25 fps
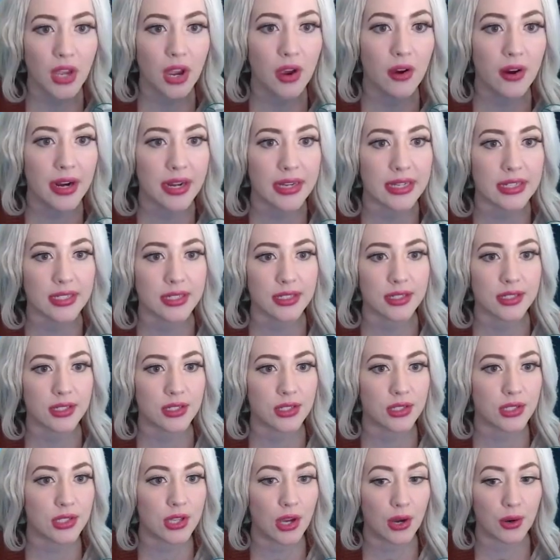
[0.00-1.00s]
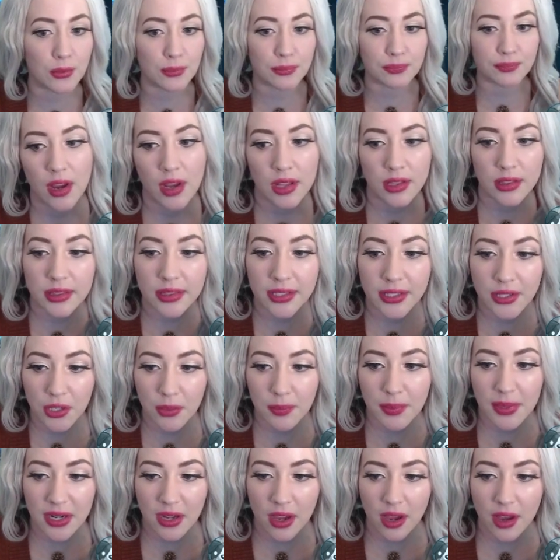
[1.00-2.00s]
All right, so little
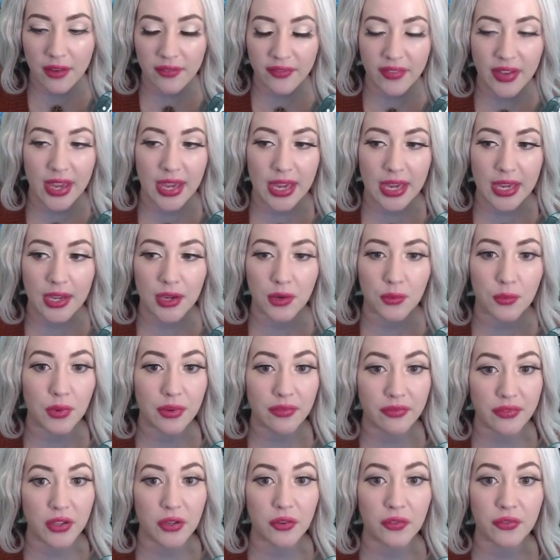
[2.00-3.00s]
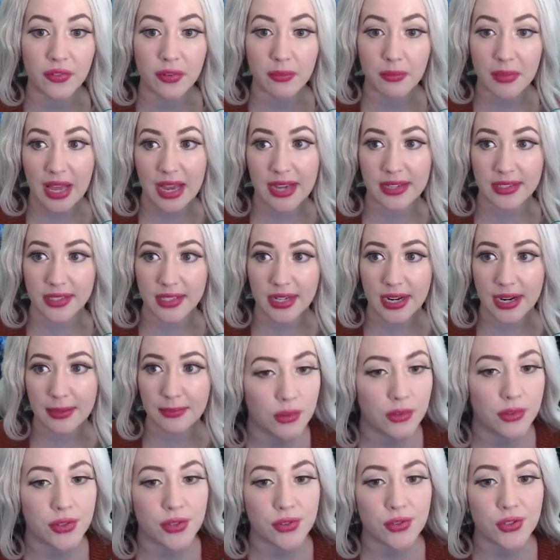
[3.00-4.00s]
bit of a review from last time.
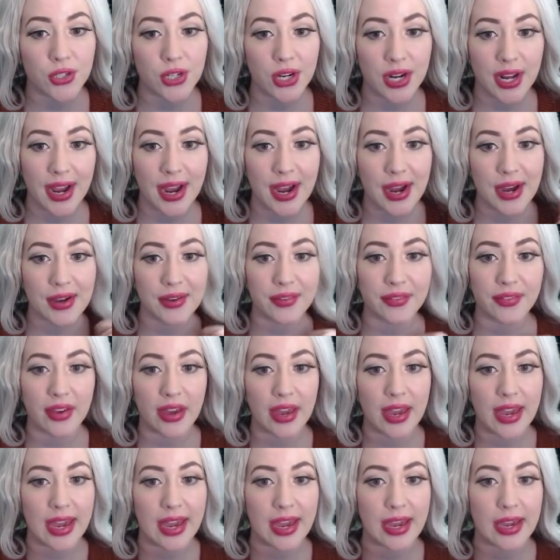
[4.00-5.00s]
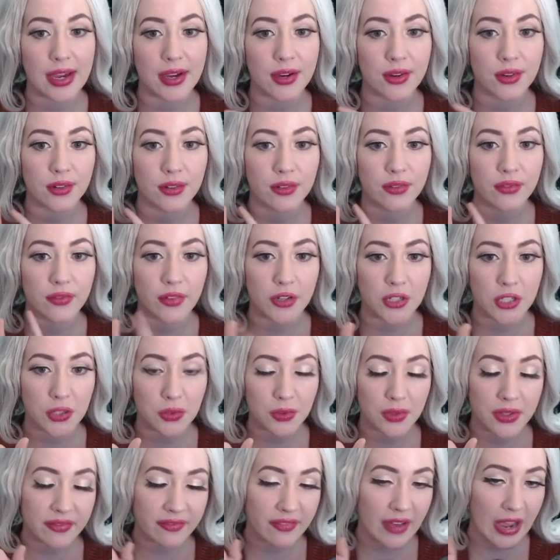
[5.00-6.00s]
You should have a
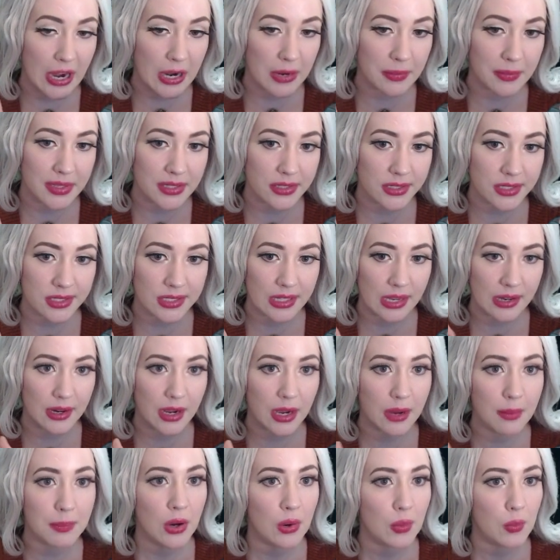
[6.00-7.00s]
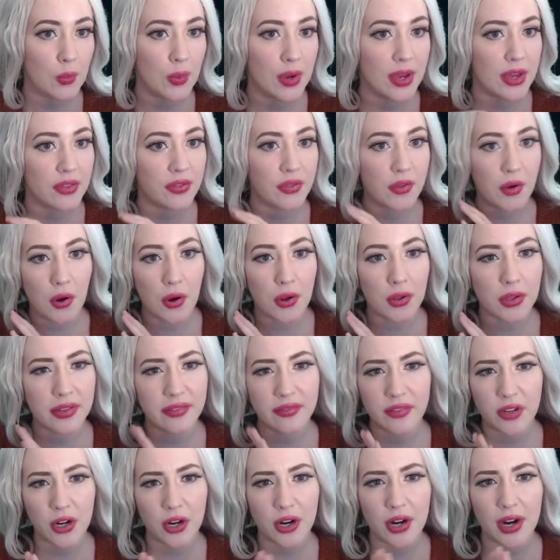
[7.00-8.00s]
virtual environment set up with all
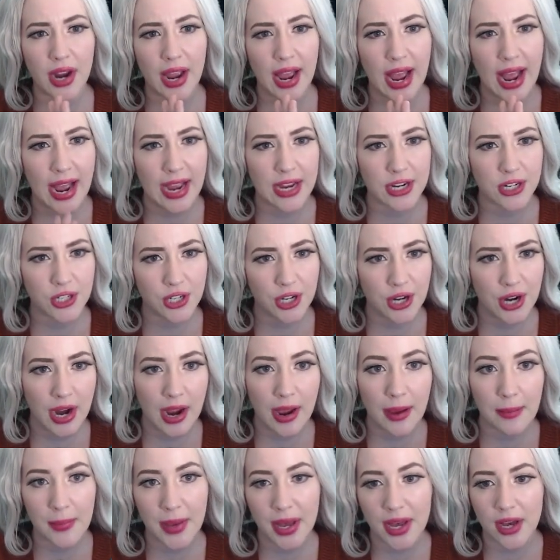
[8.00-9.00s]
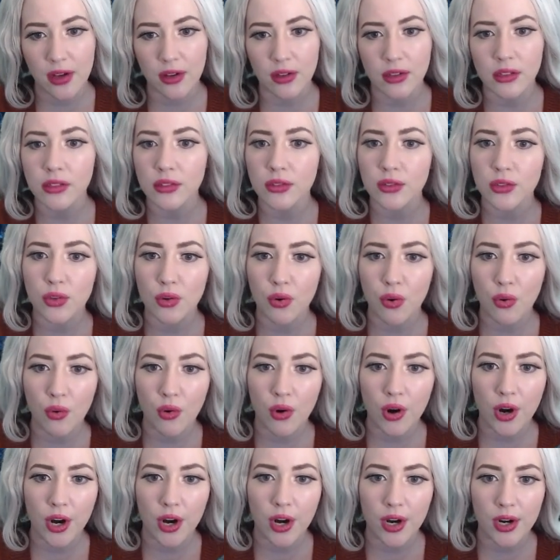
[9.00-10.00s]
of your Azure ML
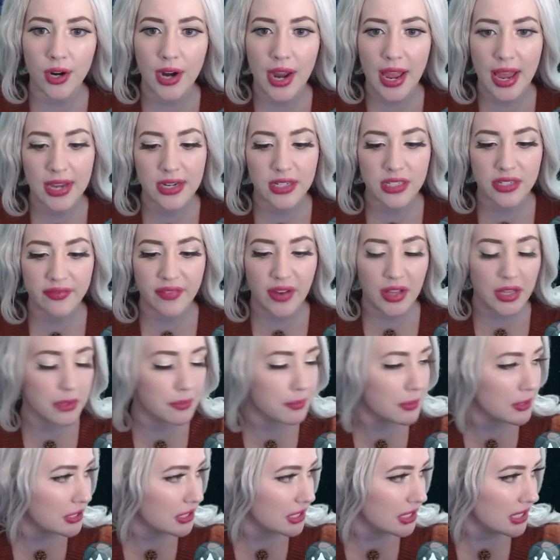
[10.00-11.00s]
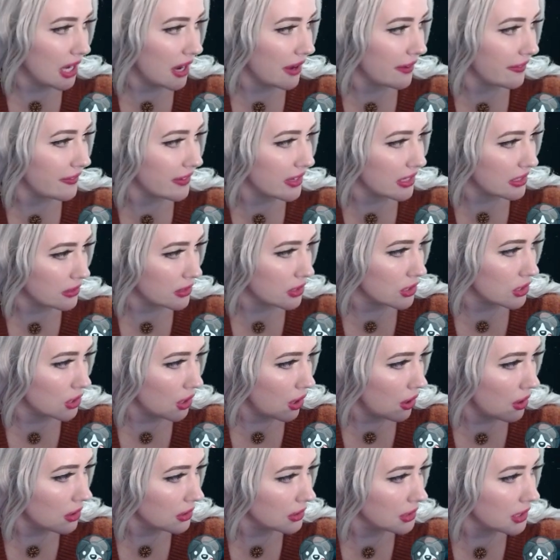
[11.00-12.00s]
core and developer stuff
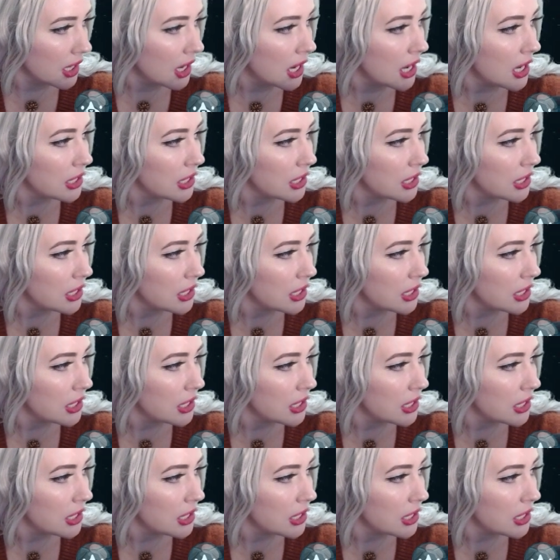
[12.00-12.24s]
installed.